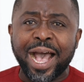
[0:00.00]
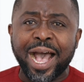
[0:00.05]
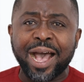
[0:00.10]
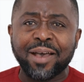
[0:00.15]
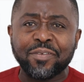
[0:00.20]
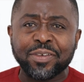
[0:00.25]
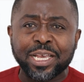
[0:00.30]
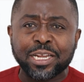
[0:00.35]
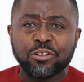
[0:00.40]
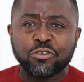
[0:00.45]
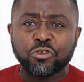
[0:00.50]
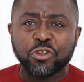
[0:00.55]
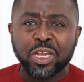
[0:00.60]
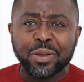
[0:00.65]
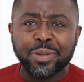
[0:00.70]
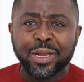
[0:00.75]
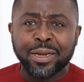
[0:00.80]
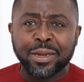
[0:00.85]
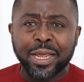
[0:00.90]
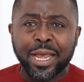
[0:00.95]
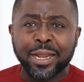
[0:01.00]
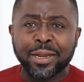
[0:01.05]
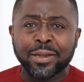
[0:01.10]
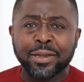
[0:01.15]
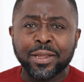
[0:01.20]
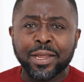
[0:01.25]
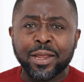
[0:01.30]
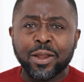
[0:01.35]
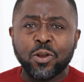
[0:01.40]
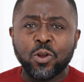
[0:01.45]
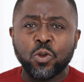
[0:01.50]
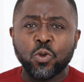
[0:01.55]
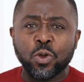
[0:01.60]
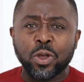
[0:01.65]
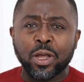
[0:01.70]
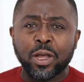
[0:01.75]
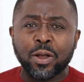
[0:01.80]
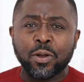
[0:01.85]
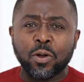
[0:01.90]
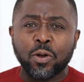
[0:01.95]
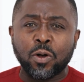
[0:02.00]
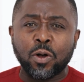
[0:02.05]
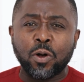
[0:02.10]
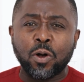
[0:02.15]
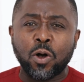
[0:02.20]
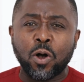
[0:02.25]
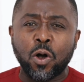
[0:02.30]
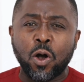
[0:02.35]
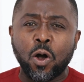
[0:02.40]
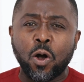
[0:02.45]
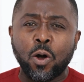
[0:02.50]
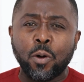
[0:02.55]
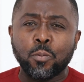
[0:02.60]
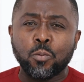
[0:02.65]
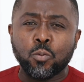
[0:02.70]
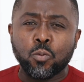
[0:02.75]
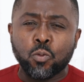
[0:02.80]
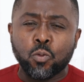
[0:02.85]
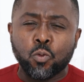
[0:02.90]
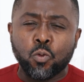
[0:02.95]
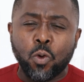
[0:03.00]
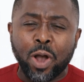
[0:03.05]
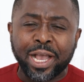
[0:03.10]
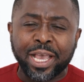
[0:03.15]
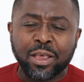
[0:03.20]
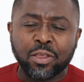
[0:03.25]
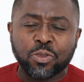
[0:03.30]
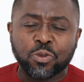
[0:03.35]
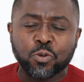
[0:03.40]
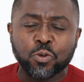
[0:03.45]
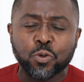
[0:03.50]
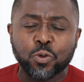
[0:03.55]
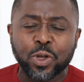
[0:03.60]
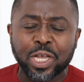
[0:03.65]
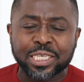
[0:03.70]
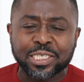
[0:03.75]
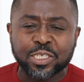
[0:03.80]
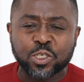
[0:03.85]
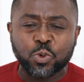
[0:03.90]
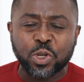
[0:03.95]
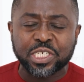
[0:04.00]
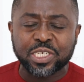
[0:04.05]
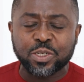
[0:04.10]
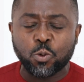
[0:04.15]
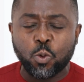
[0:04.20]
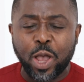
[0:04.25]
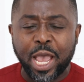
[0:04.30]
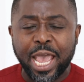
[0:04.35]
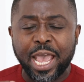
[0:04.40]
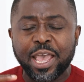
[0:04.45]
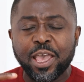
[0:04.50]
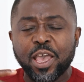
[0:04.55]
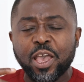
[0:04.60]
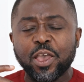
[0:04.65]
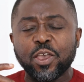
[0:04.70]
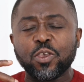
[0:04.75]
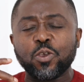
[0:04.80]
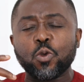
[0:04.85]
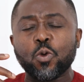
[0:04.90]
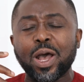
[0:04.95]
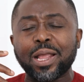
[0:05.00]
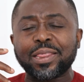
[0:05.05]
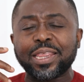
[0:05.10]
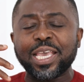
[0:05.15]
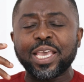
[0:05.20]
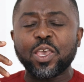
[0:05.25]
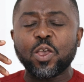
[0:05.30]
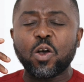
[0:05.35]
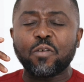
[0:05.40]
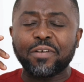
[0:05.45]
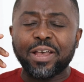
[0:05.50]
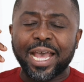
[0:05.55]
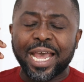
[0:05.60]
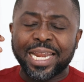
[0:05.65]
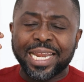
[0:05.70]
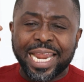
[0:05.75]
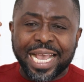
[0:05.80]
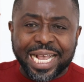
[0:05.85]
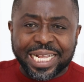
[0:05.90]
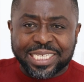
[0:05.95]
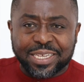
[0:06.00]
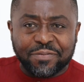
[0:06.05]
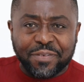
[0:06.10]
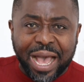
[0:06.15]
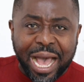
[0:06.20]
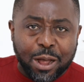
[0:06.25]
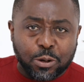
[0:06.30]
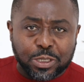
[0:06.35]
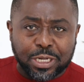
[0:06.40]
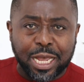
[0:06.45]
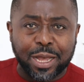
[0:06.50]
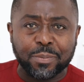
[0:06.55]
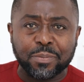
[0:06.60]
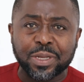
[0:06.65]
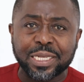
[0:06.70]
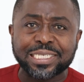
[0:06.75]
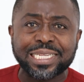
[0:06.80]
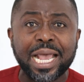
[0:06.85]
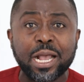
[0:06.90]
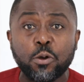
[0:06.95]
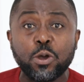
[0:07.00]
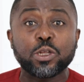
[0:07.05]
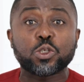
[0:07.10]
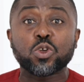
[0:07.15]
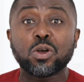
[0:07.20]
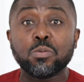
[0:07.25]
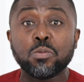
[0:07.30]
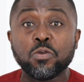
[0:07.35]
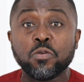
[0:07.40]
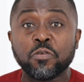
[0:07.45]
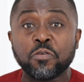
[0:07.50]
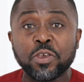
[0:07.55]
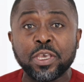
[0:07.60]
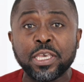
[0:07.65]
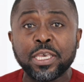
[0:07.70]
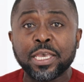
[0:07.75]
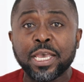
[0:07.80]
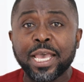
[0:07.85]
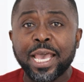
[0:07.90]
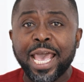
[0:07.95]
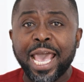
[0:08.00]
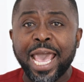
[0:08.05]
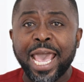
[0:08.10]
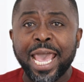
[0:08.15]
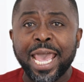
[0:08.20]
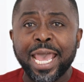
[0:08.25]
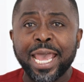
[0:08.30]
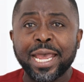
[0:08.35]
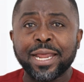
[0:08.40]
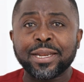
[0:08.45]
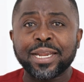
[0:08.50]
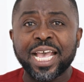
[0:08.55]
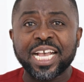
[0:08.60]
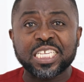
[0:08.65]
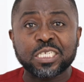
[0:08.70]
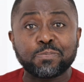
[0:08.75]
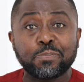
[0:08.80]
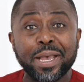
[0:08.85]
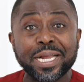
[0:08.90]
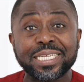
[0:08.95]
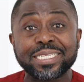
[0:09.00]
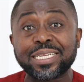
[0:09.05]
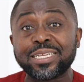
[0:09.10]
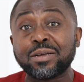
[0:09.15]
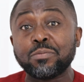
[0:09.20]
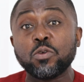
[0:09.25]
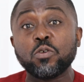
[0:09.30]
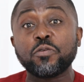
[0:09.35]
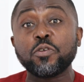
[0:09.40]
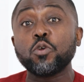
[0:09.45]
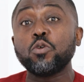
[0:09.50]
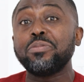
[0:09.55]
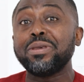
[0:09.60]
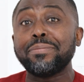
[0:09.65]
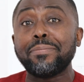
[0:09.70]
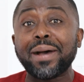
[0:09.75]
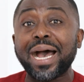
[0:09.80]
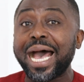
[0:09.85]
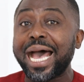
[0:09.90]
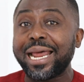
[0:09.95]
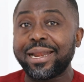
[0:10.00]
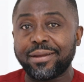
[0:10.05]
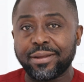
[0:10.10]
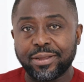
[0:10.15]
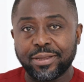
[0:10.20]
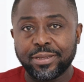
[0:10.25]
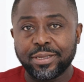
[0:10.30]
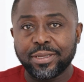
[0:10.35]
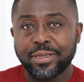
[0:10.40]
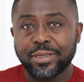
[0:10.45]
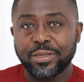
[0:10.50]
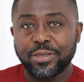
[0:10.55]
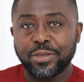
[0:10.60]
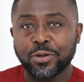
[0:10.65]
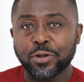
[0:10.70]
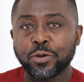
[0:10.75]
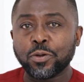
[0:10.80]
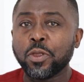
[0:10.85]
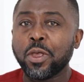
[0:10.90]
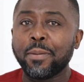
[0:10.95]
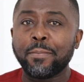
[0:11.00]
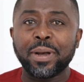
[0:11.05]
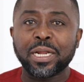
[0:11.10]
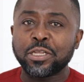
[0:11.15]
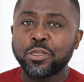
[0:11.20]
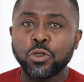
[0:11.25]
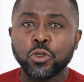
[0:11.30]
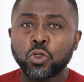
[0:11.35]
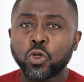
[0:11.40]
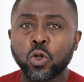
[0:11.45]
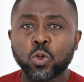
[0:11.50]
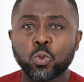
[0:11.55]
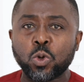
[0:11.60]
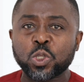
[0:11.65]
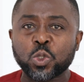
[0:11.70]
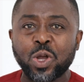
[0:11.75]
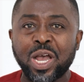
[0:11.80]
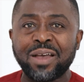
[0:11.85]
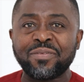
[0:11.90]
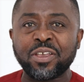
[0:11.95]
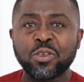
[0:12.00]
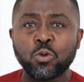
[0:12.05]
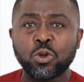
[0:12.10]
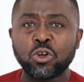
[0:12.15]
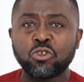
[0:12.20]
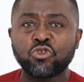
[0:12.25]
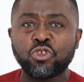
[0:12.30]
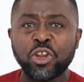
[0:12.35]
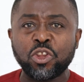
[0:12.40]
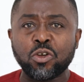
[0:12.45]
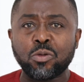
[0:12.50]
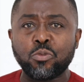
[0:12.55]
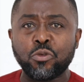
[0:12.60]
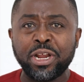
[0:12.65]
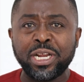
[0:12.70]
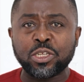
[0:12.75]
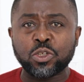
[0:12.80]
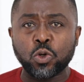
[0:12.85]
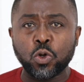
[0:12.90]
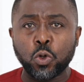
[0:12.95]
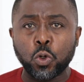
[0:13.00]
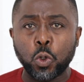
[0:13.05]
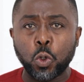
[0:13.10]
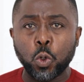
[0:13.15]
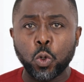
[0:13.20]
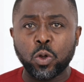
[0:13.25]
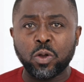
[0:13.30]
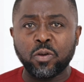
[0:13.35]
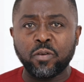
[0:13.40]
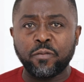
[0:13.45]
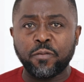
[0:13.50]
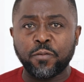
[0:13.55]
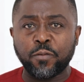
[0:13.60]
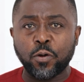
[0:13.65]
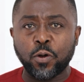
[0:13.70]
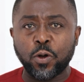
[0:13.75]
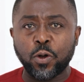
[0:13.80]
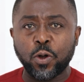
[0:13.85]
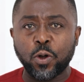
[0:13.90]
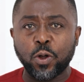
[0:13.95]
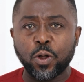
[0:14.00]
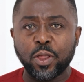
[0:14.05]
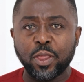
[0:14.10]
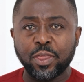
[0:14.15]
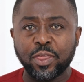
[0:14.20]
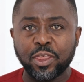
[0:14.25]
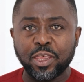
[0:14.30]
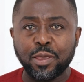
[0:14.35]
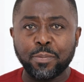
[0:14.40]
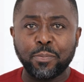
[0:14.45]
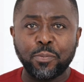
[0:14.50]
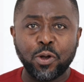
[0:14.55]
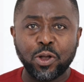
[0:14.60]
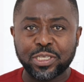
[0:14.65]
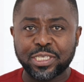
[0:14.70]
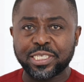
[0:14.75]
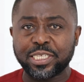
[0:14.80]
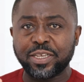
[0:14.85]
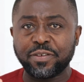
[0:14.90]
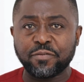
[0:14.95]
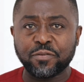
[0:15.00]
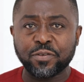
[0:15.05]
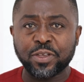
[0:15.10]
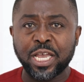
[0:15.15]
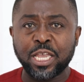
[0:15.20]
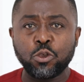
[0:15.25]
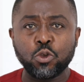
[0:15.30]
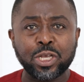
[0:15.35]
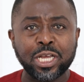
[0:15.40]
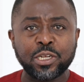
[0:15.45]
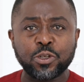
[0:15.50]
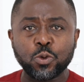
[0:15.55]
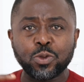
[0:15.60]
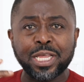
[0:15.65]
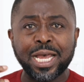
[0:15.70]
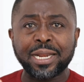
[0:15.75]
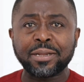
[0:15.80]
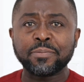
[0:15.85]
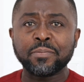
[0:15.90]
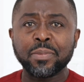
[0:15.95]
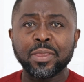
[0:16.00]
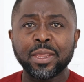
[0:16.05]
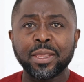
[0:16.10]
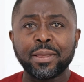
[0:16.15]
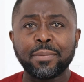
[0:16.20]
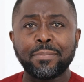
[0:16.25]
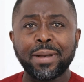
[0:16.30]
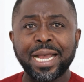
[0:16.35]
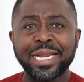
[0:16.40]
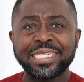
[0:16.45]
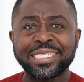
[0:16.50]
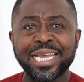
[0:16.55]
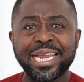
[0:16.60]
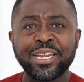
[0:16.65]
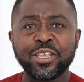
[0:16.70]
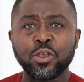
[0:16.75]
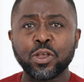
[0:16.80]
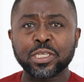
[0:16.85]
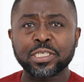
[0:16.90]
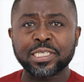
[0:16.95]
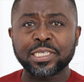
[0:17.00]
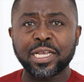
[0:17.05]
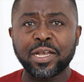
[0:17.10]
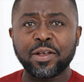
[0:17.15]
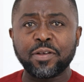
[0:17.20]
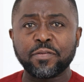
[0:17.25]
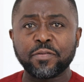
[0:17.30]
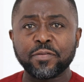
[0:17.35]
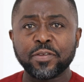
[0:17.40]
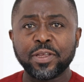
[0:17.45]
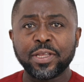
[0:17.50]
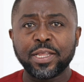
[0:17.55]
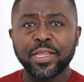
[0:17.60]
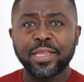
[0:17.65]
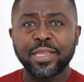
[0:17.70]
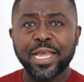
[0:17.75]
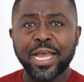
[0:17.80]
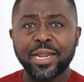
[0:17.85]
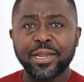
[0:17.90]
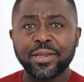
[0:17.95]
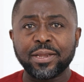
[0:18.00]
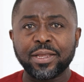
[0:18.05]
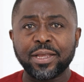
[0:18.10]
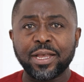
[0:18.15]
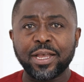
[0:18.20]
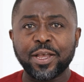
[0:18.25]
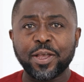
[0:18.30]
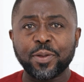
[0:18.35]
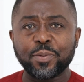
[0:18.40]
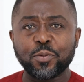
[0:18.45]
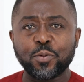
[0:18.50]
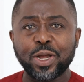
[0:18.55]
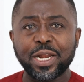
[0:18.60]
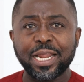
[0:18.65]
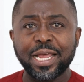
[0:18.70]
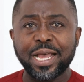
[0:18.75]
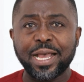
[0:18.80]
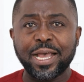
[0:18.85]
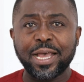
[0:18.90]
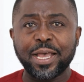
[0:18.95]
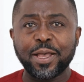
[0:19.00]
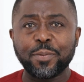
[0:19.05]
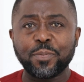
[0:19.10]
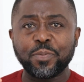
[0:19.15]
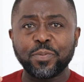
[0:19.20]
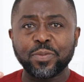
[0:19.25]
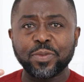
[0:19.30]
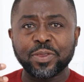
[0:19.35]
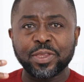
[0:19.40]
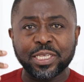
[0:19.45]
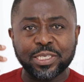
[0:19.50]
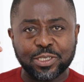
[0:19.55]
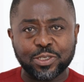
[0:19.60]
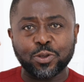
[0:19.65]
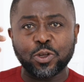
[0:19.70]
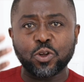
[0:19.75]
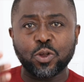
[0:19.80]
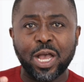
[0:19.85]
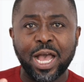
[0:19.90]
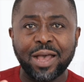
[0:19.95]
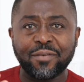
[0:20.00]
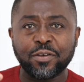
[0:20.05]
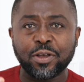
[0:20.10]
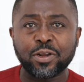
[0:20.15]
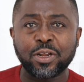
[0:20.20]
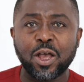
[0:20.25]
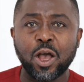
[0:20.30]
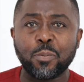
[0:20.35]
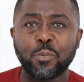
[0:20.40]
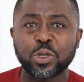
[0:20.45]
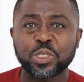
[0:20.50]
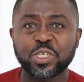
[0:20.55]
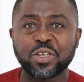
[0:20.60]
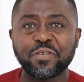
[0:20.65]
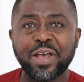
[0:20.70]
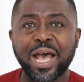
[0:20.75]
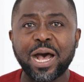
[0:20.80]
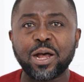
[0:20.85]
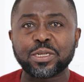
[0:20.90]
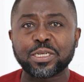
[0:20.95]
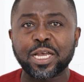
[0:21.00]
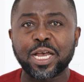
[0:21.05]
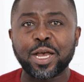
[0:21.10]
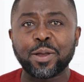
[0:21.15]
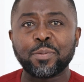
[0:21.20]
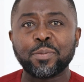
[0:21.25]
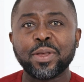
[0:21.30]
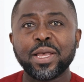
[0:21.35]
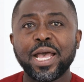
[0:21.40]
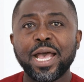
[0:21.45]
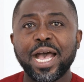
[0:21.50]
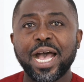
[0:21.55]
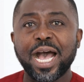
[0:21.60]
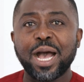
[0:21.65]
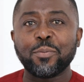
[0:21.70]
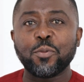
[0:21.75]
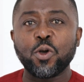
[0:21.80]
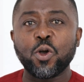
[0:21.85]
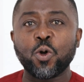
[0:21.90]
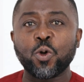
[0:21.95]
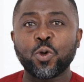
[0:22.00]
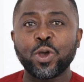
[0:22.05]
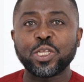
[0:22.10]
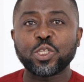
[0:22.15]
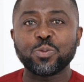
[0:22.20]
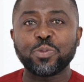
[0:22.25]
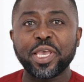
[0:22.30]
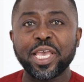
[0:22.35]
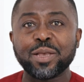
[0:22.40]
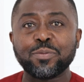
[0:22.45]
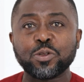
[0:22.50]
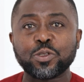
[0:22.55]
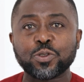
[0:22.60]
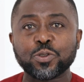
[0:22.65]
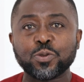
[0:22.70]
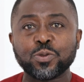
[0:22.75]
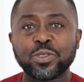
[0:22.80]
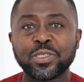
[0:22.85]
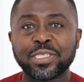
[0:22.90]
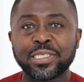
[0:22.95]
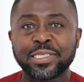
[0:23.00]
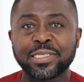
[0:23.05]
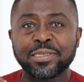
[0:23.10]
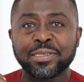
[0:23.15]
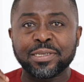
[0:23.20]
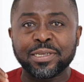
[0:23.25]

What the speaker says: having a dream and look, or working through a situation where you are thinking of a negative outcome. It's like going to a movie and expecting that the movie will be bad, you know, but you don't want to have that. You want to train your brain to look for the positive, and you can do that by telling yourself that this is going to have a positive outcome. I'm going to be able to